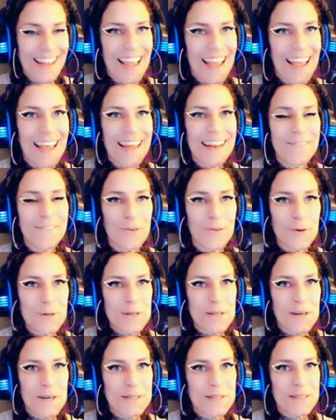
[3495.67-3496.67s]
and 4
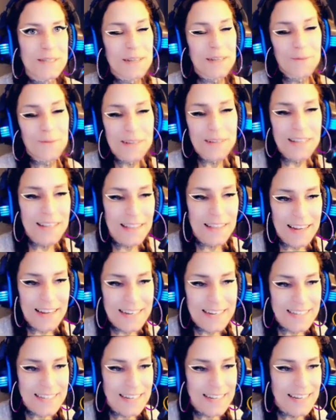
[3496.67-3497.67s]
stars is I really
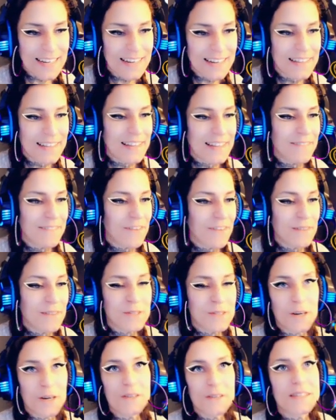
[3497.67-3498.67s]
liked it, and then 5
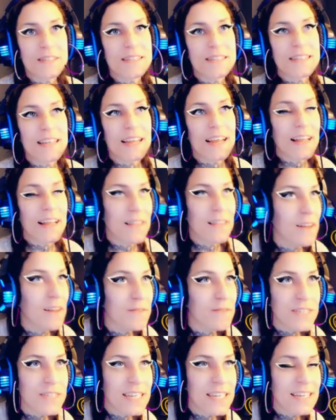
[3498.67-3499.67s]
stars is like I
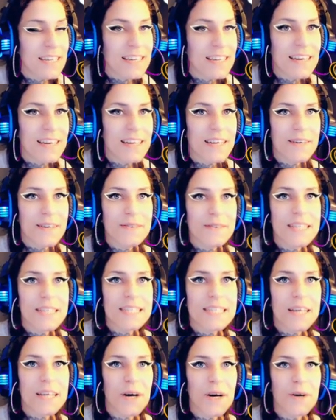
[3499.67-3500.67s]
loved it, you know?
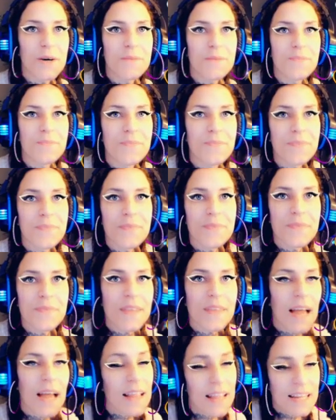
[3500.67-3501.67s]
So
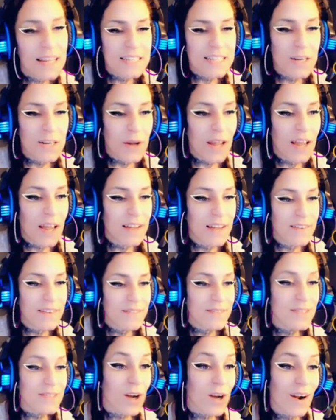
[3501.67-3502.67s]
I liked it okay.
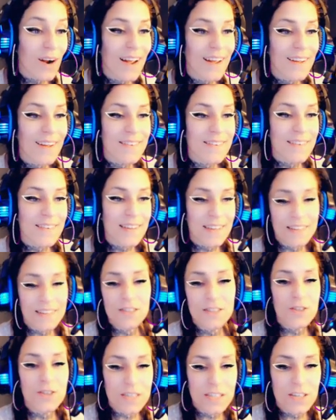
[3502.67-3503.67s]
It was alright. It
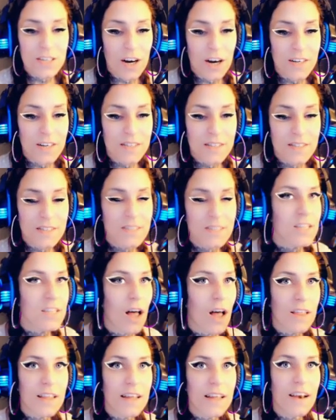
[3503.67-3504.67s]
gets 3 stars.
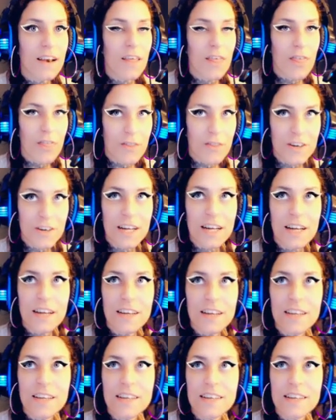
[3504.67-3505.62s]
Solid 3.